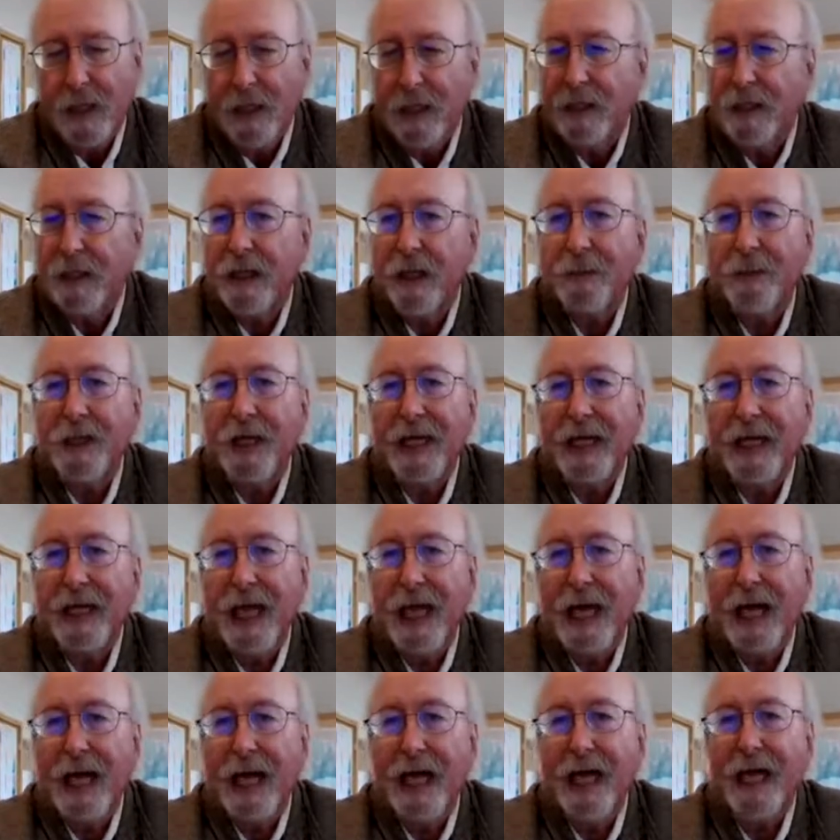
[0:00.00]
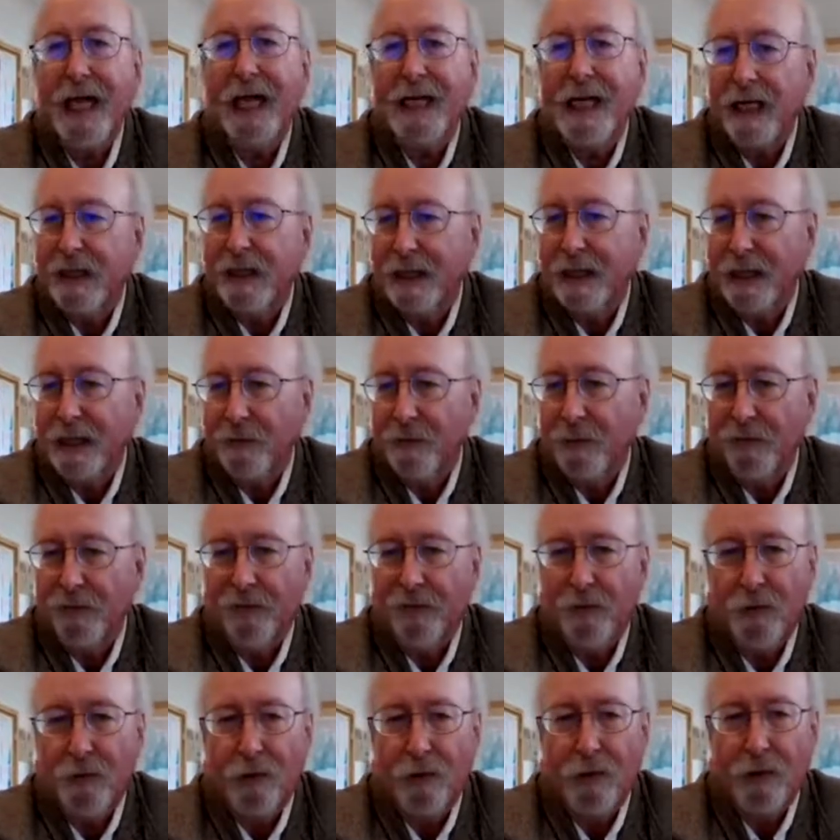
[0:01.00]
something I had not seen
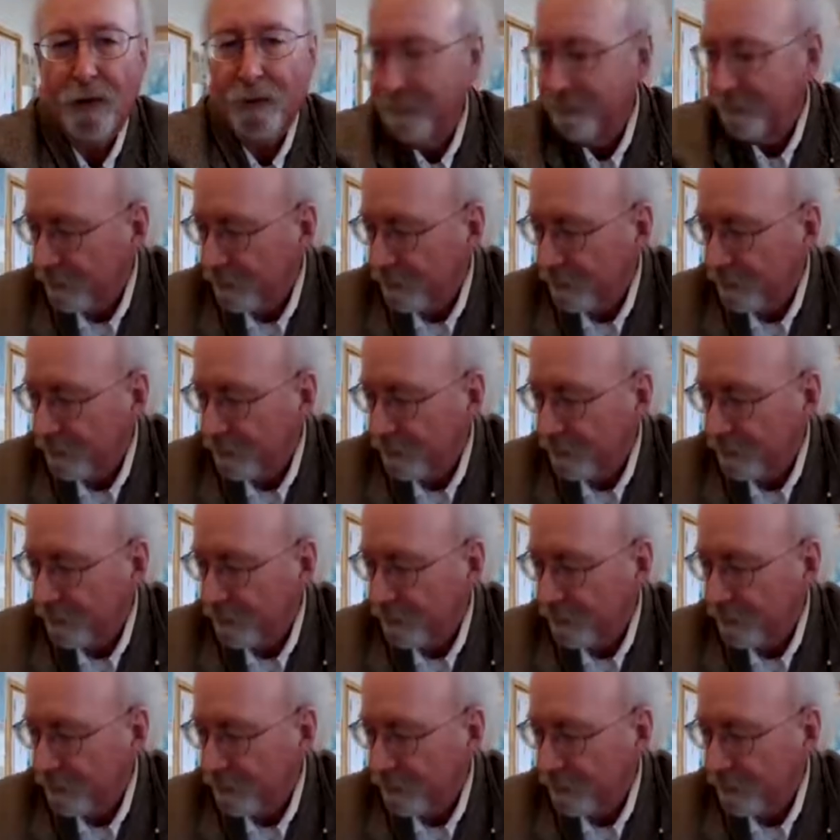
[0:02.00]
before.